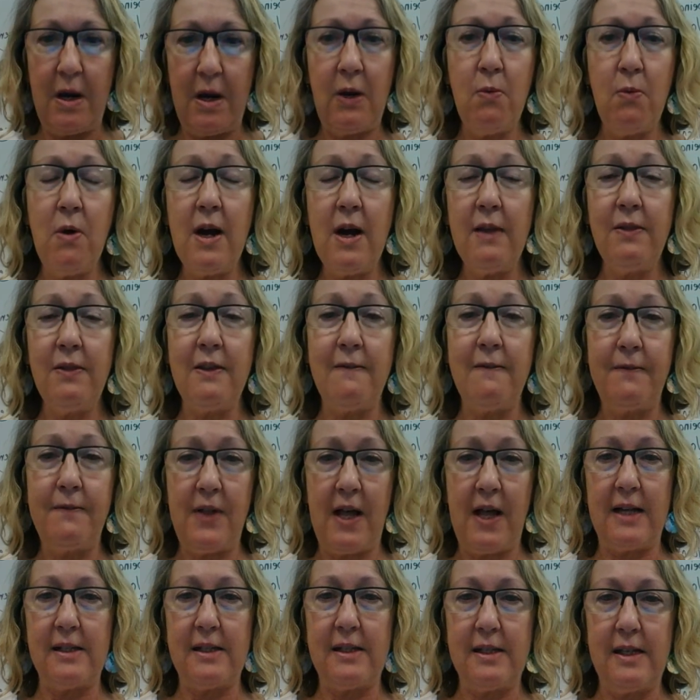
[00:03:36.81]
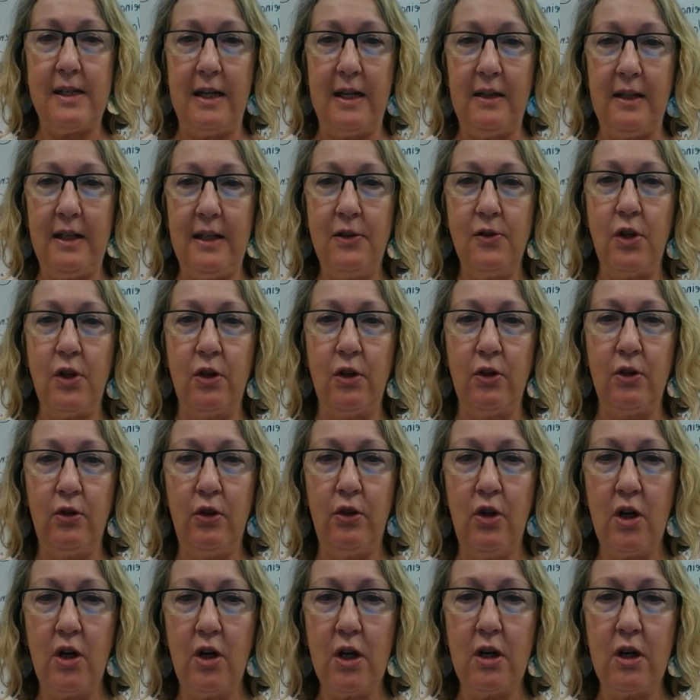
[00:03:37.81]
I want the Flat Stanley to
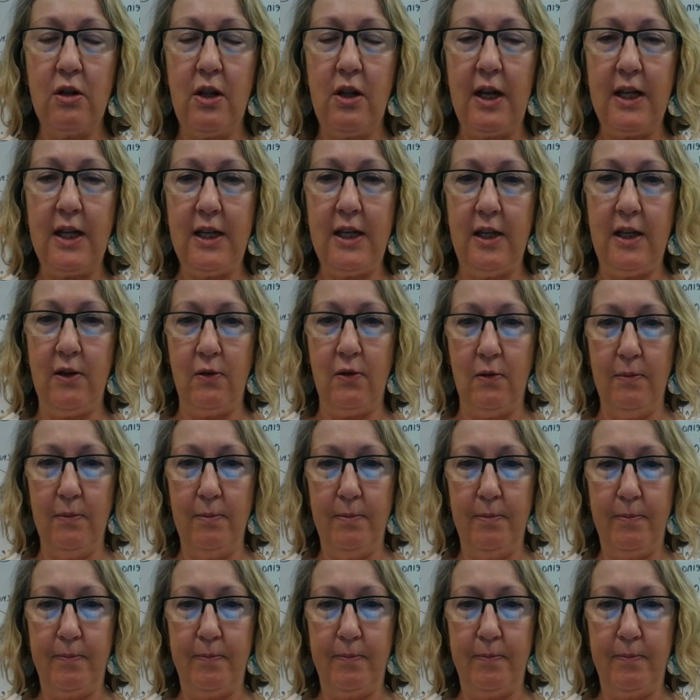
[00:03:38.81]
look like you.